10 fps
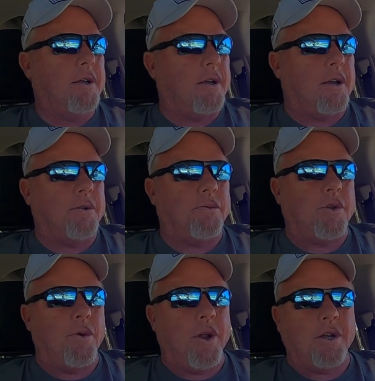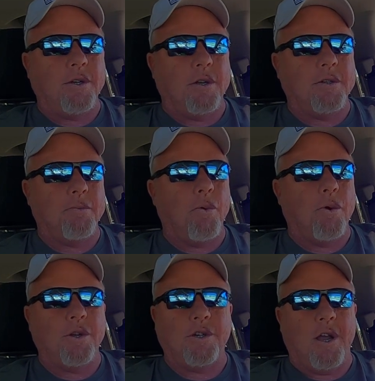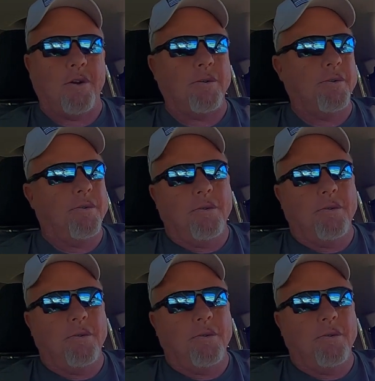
a little donation to support the channel,